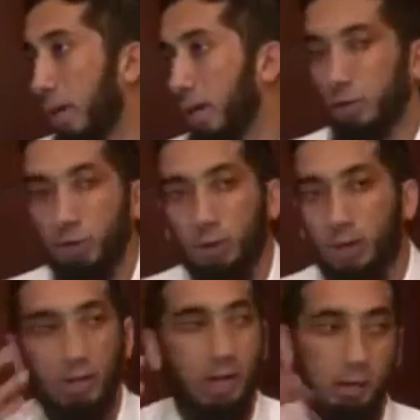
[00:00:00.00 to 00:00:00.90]
I don't know.
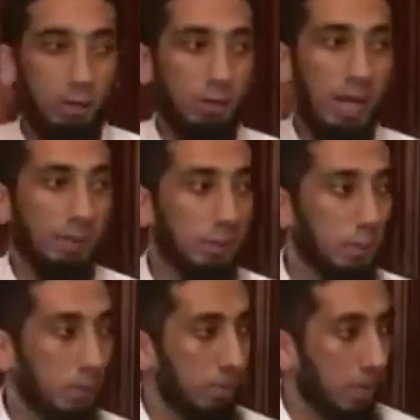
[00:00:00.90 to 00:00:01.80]
I don't know what happened
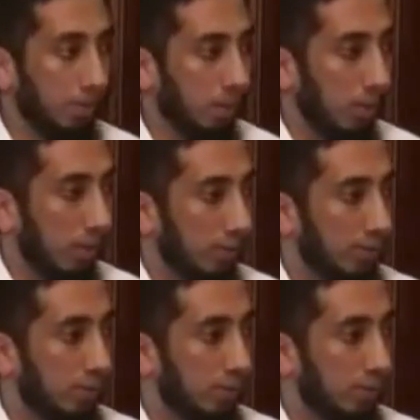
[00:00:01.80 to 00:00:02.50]
between me and my wife.